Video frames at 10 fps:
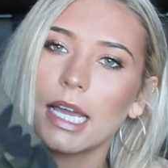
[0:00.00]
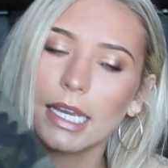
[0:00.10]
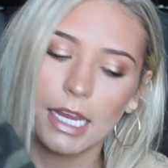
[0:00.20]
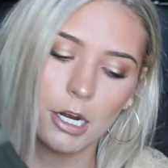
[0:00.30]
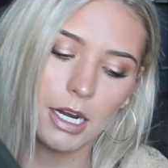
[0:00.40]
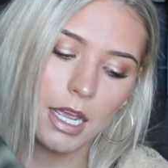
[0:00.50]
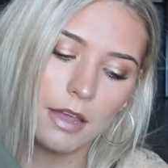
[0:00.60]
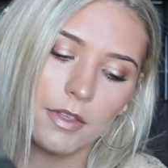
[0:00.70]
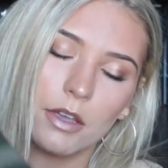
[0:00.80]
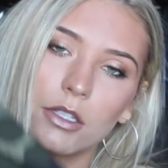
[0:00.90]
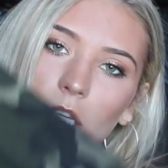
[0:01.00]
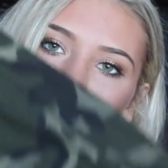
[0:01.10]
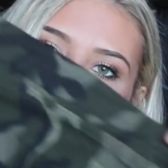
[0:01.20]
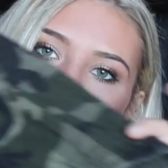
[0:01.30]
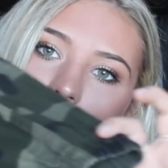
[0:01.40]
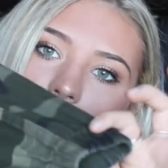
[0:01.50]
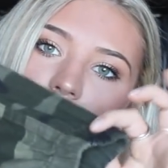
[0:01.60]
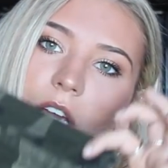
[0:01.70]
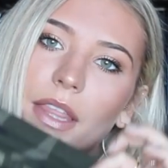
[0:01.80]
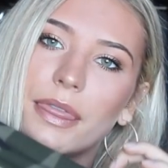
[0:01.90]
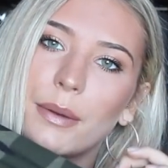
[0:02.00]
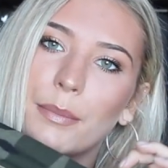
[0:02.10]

leg area and they also cinch at the